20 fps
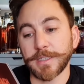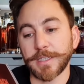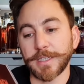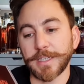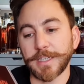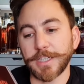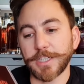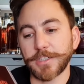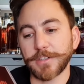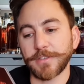
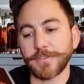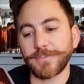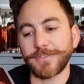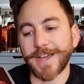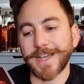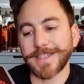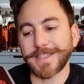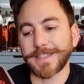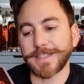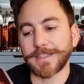Each
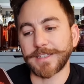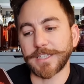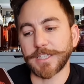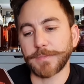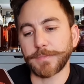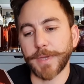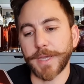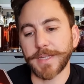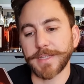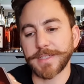facet is
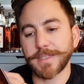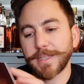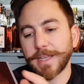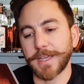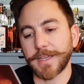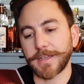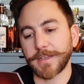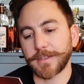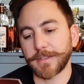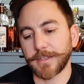
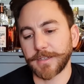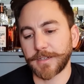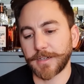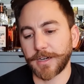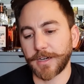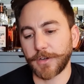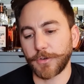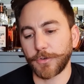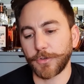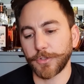painstakingly
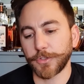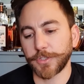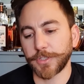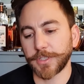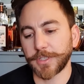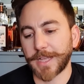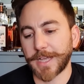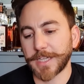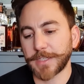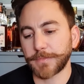cut onto the
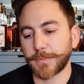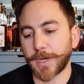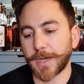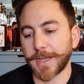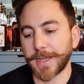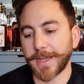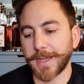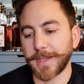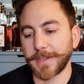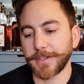glass
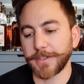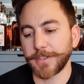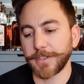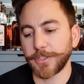by hand,